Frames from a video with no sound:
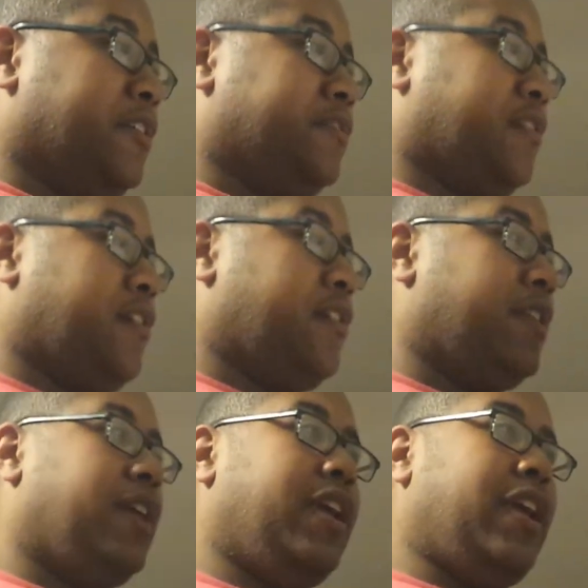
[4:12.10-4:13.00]
Master
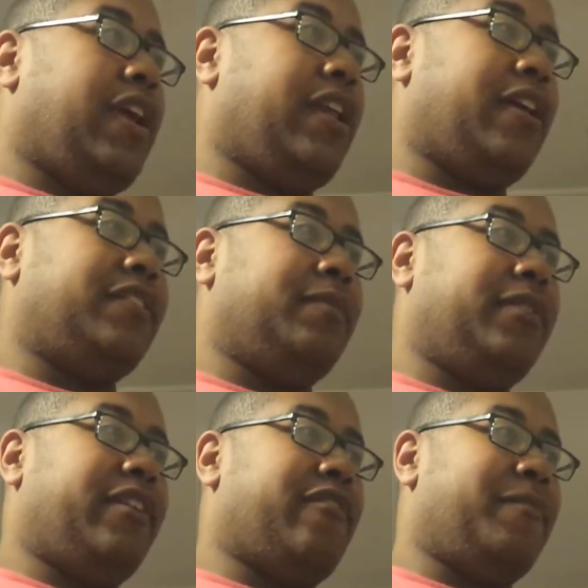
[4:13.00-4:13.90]
and I got some
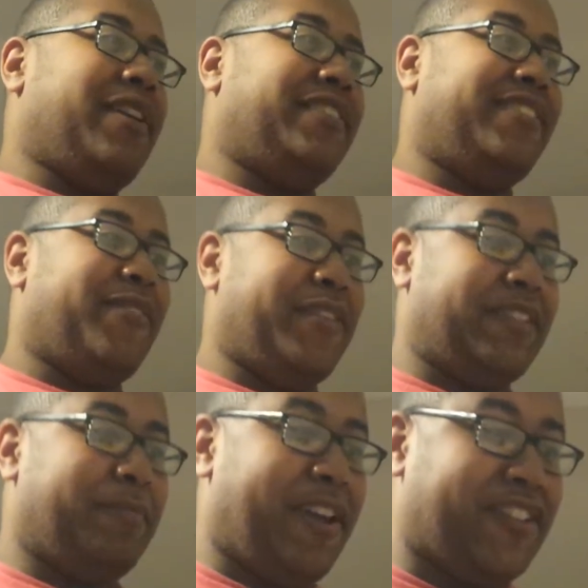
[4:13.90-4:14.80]
glitter on me, so
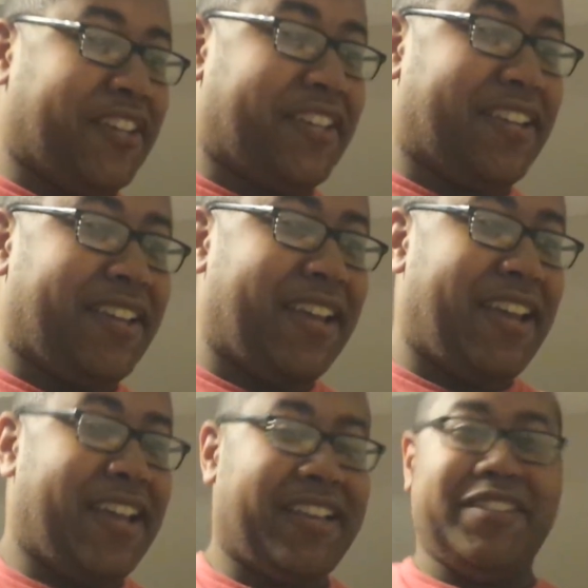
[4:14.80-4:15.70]
that's magic.
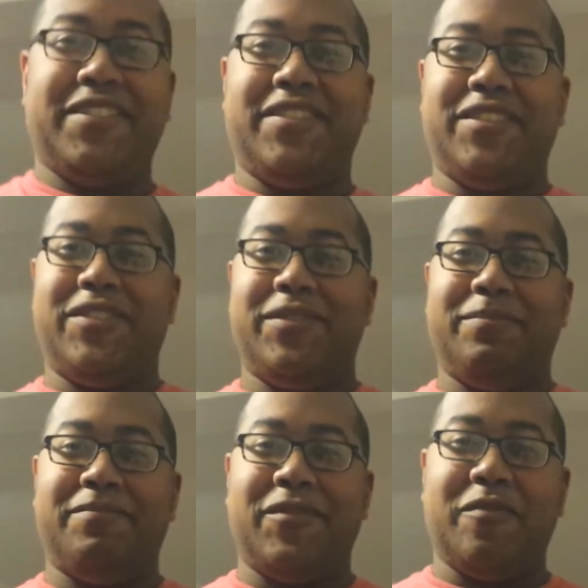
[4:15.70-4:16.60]
Cause
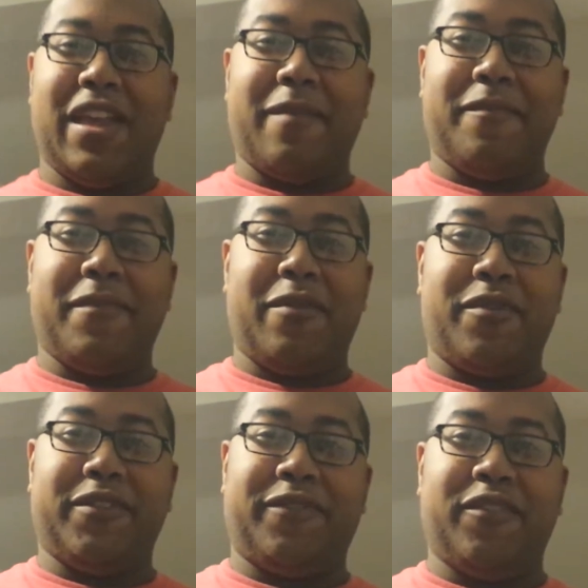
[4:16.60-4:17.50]
you make my
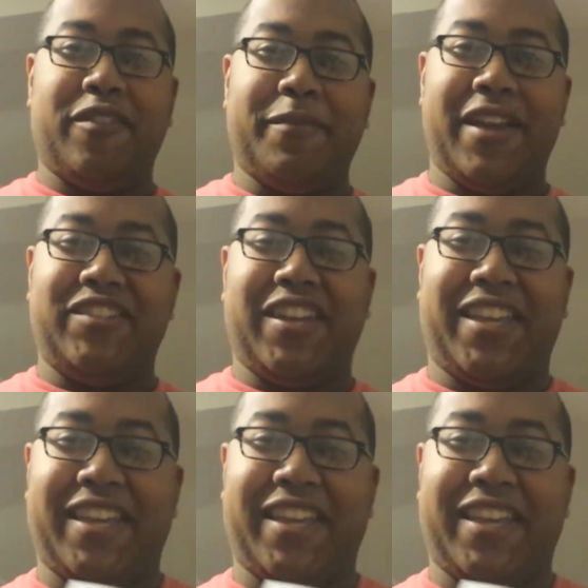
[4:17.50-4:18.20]
world full of magic.